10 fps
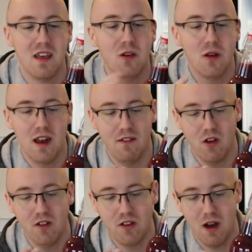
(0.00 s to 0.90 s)
you can have
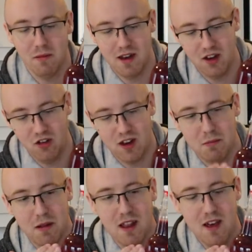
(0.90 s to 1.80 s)
all this
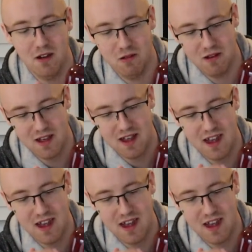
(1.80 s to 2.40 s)
carbonation below.